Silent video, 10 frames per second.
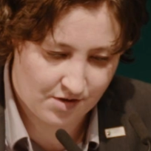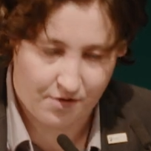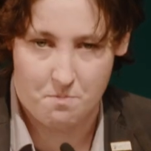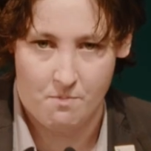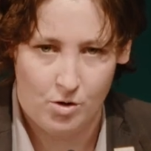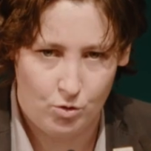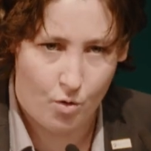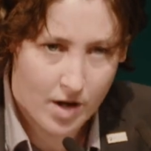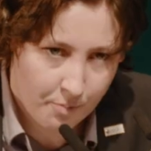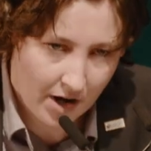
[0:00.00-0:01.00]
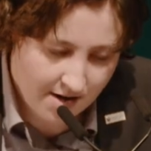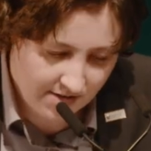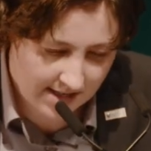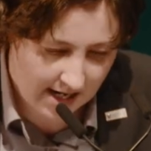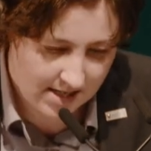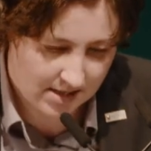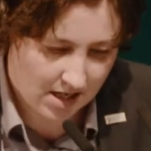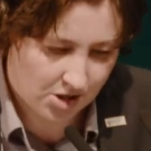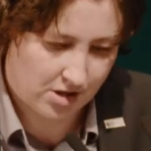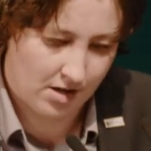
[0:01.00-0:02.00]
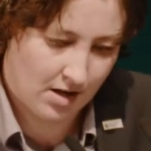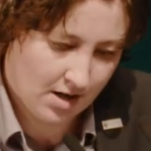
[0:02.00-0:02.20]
from Tory privatisation,